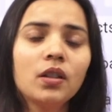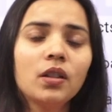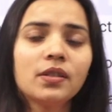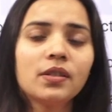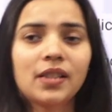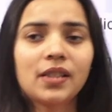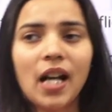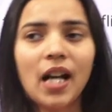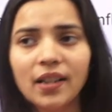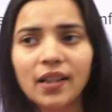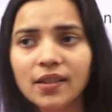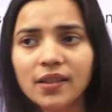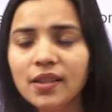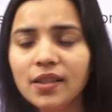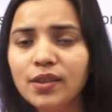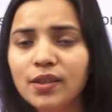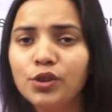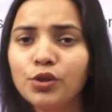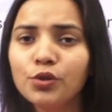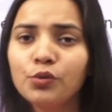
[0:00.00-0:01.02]

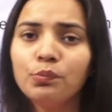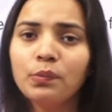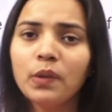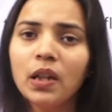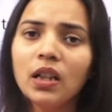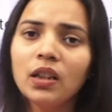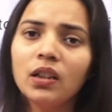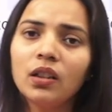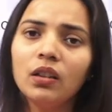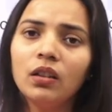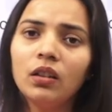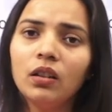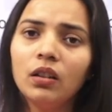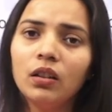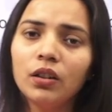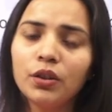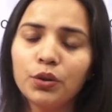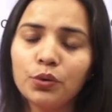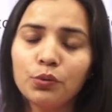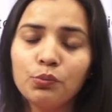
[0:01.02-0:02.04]
Strategies to make
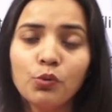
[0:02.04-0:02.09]
to